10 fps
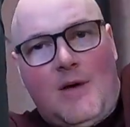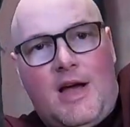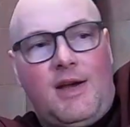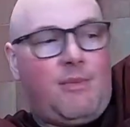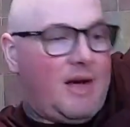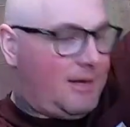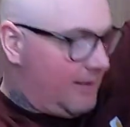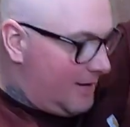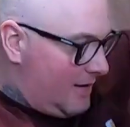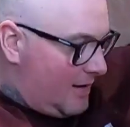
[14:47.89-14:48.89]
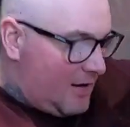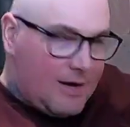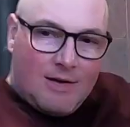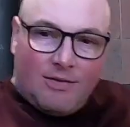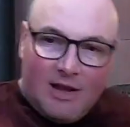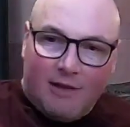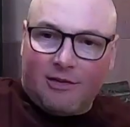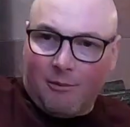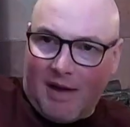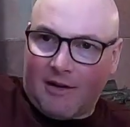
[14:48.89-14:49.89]
for mud, but
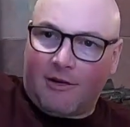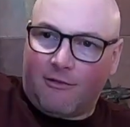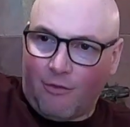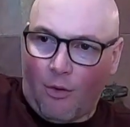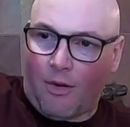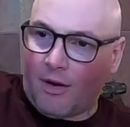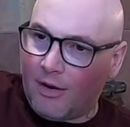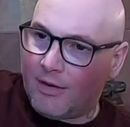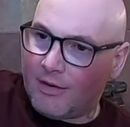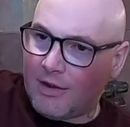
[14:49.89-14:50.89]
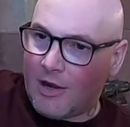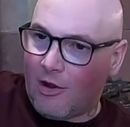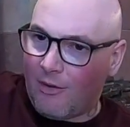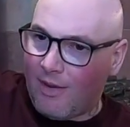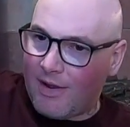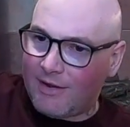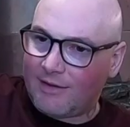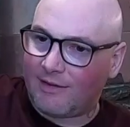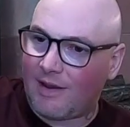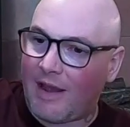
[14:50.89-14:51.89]
these are better for,
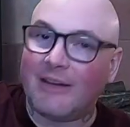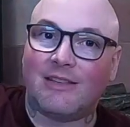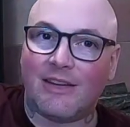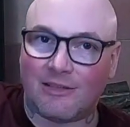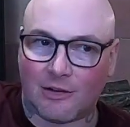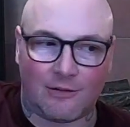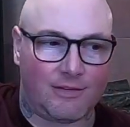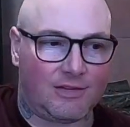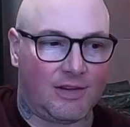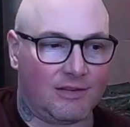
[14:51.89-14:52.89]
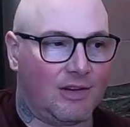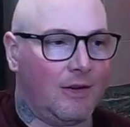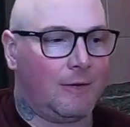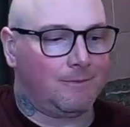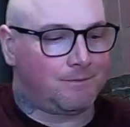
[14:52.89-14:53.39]
icy surfaces.